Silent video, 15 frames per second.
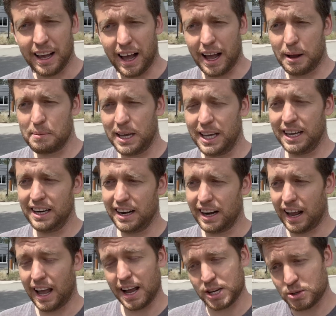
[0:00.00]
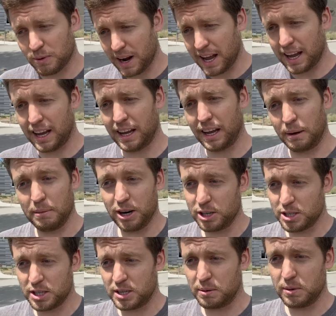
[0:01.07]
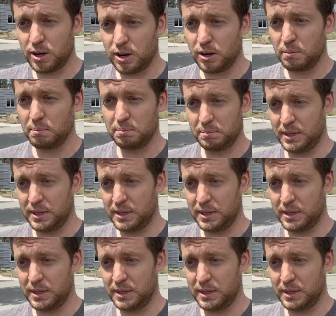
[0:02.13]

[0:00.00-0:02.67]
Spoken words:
I mean, x-ray, emergency room,